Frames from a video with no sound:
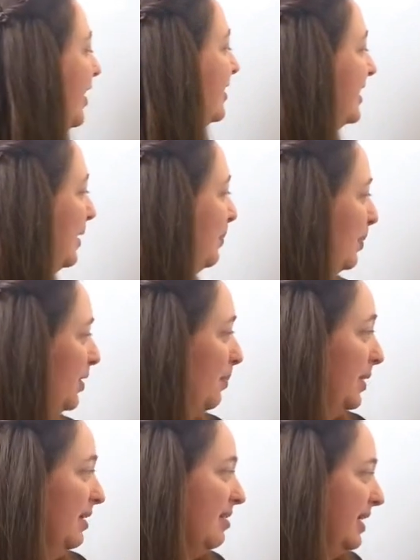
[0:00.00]
Tip
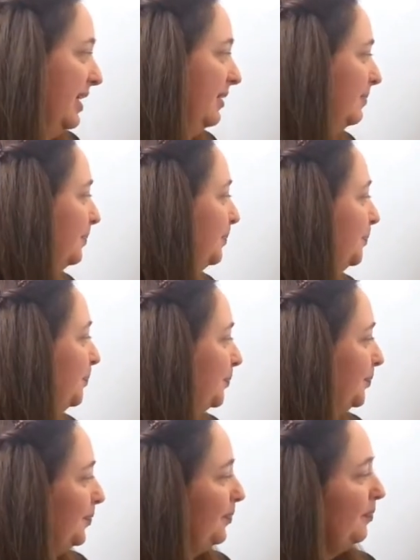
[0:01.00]
number 9.
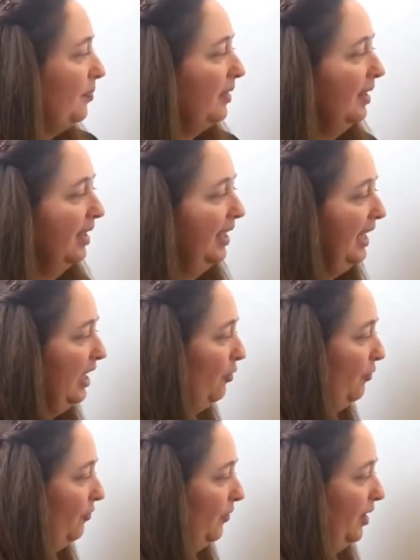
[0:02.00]

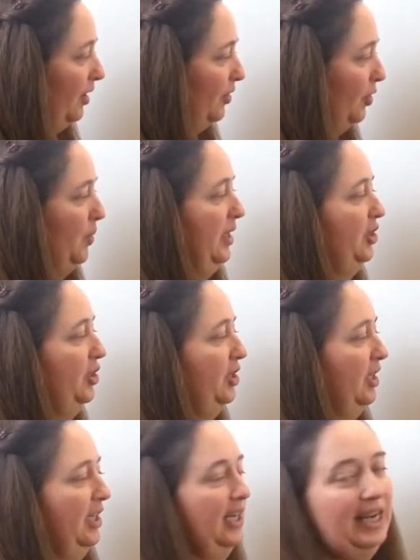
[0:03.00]
If the
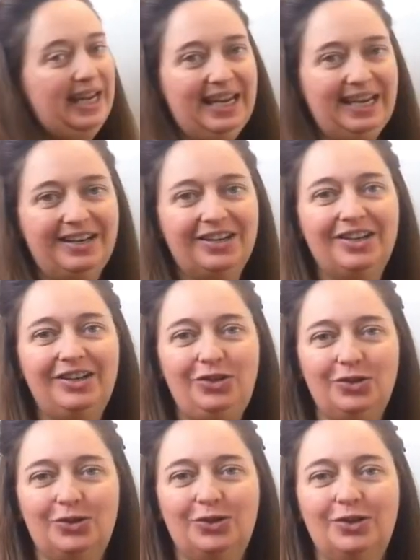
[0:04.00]
question in
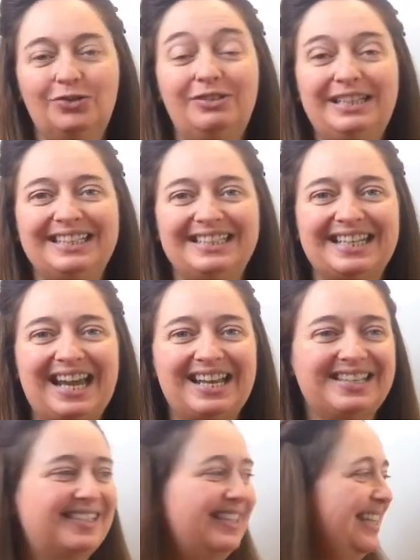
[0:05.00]
your reading
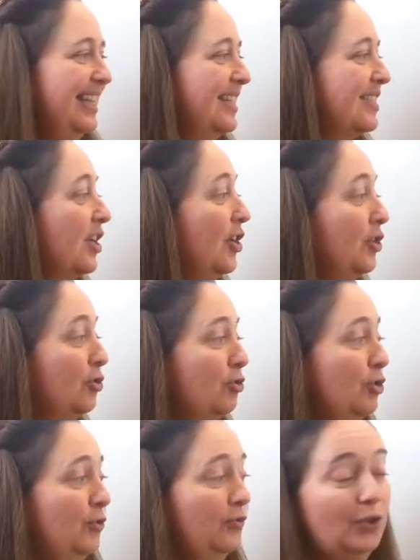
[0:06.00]
test is
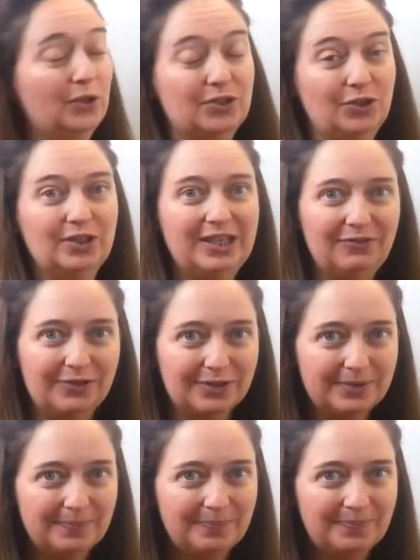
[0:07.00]
true, false, not
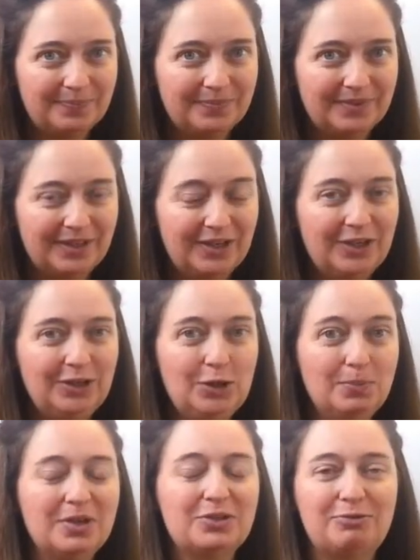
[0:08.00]
given,
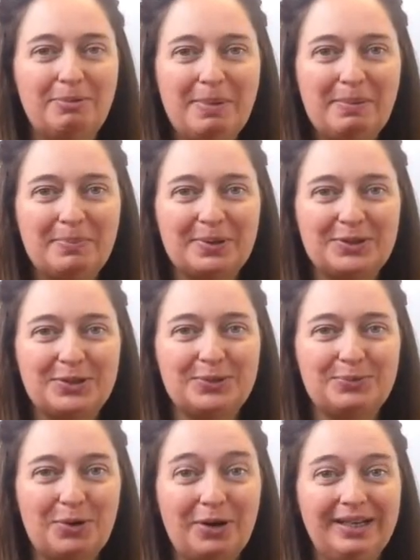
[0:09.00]
you must remember to
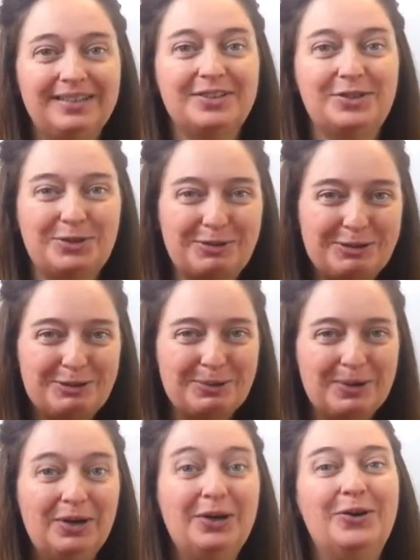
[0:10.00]
write true
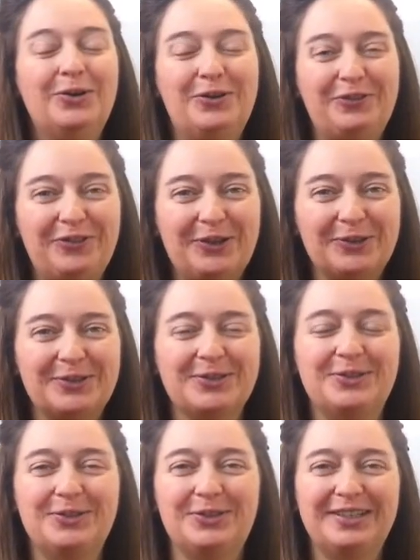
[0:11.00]
or false
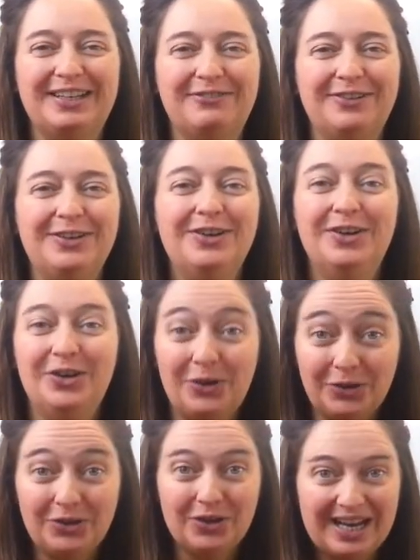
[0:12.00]
or not given
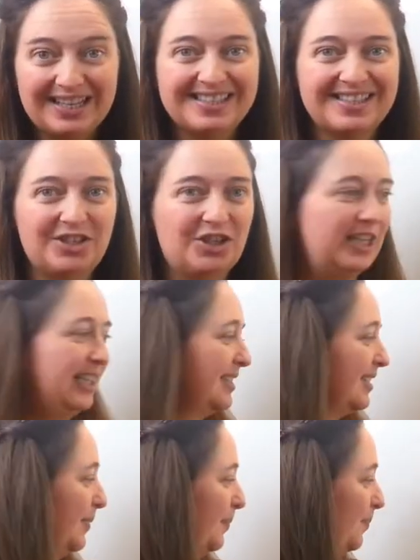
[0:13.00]
on your answer sheet.